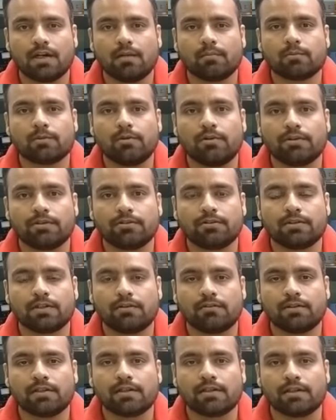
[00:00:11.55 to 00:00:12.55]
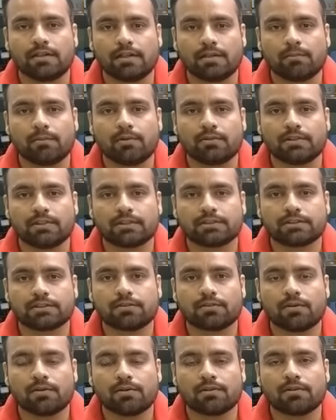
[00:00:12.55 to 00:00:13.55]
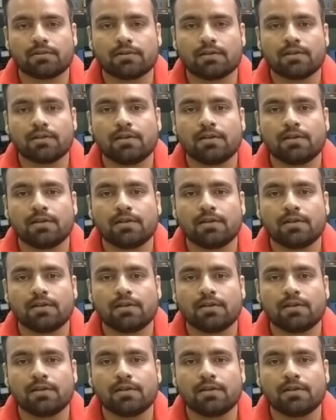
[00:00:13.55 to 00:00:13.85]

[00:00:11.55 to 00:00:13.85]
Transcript: I am going to giving a demonstration on